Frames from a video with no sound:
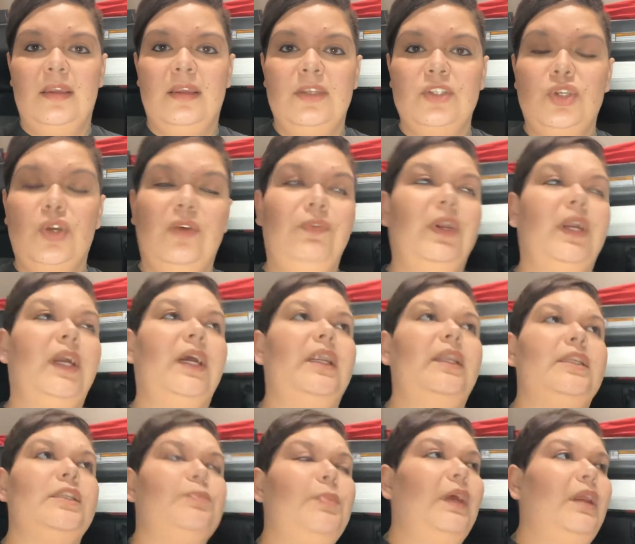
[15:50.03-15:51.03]
So if you're
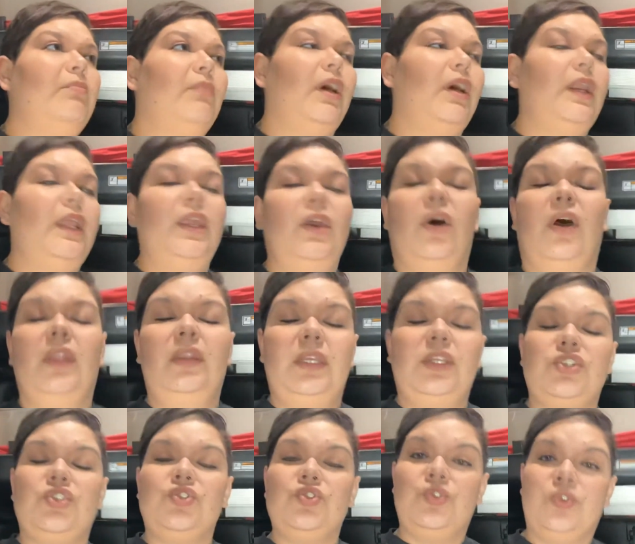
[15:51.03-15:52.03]
gonna spend money on
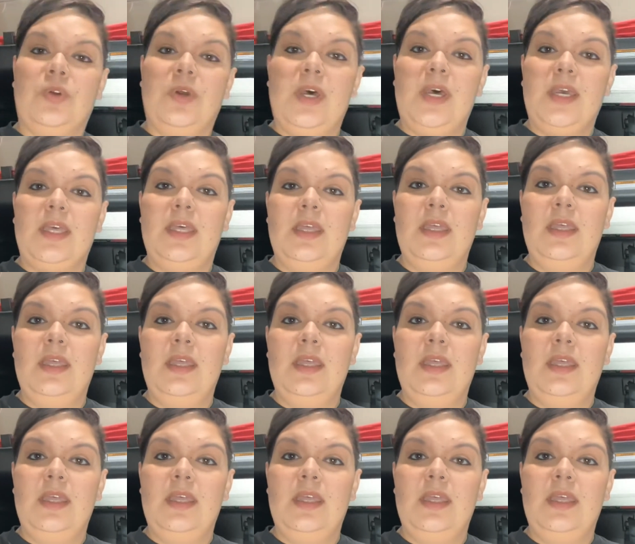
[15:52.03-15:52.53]
this truck,